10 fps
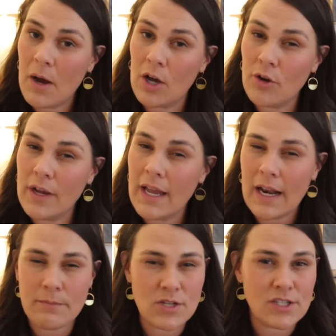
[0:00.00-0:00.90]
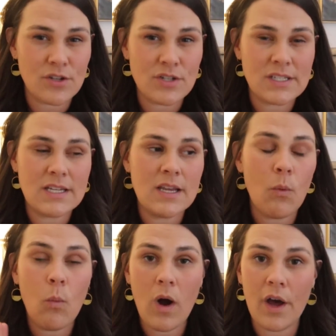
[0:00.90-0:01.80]
I'm hungry and I'm just
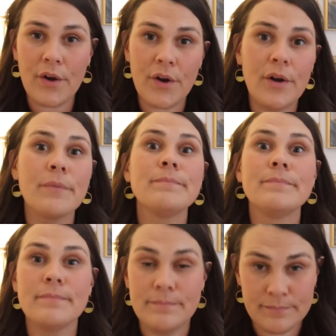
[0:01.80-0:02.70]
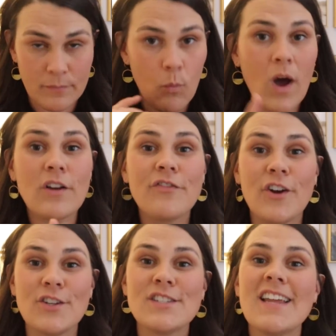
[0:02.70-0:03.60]
thirsty. Water, water
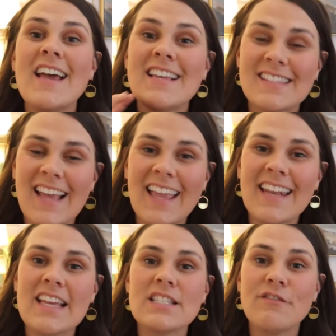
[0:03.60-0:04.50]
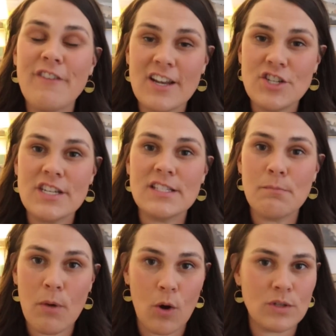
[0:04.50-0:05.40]
first. Second is
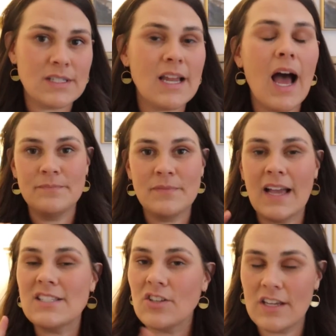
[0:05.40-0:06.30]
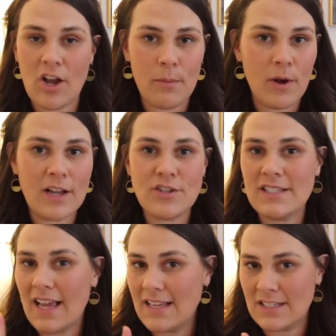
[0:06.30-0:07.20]
veggies most. I still eat
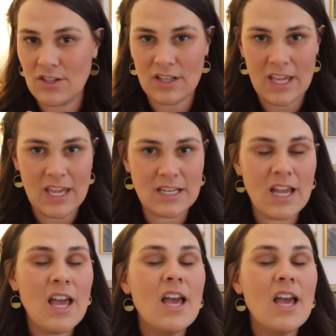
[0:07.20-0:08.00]
carbohydrates. I still eat